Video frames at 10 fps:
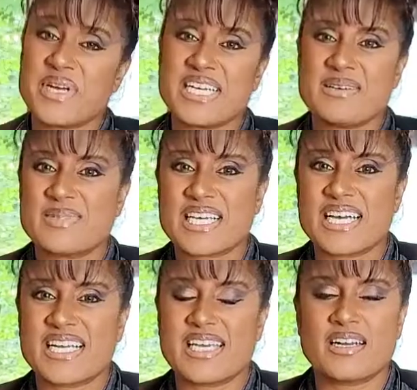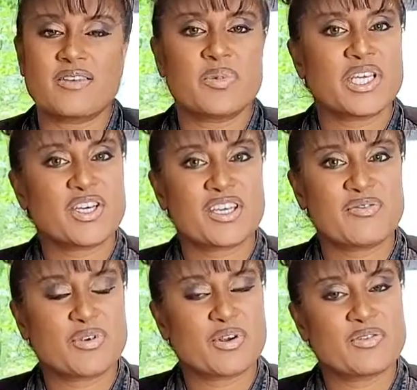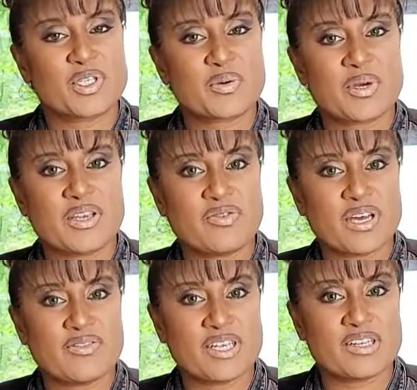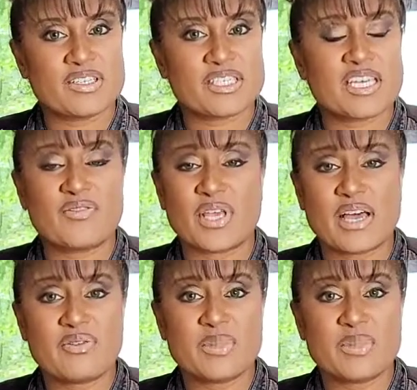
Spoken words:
my name's Guiney and I've been cooking for over 25 years. If you have a